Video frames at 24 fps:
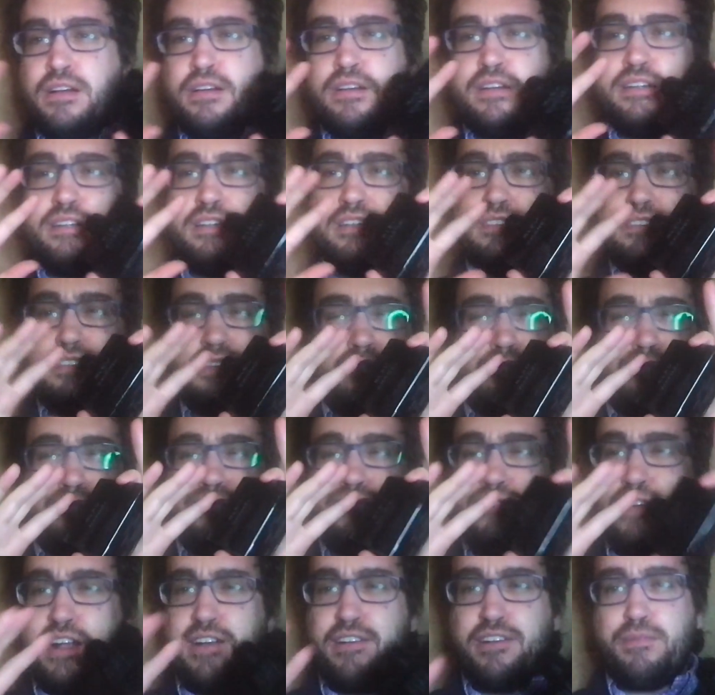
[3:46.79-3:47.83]
It's a
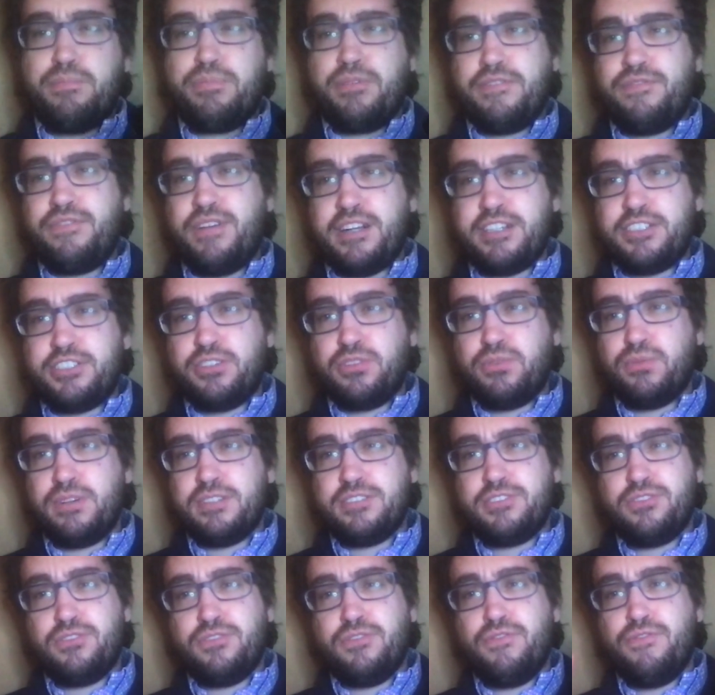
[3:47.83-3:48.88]
very professional
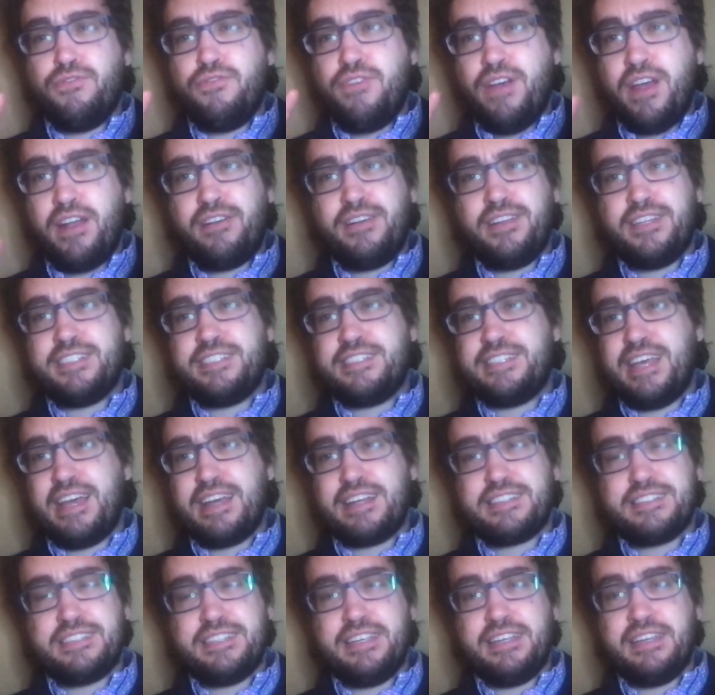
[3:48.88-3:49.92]
one too, very
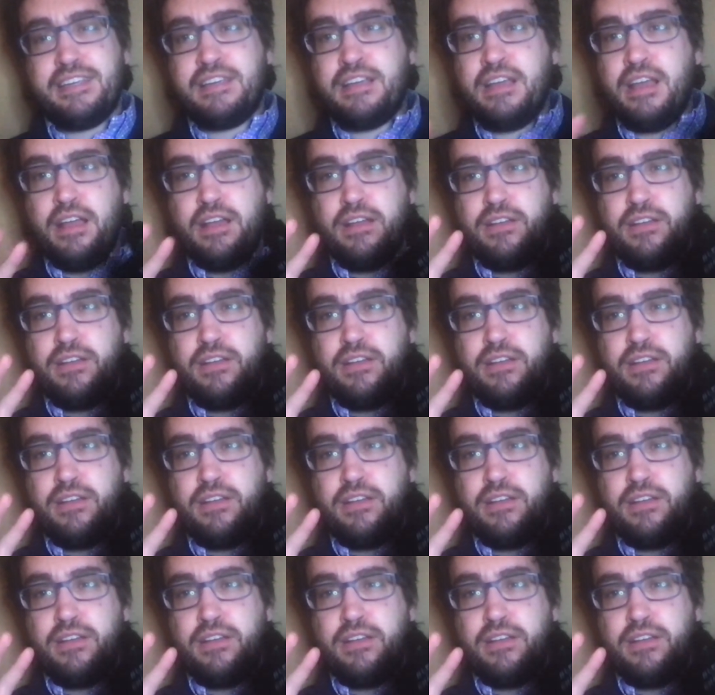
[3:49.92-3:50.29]
sexy.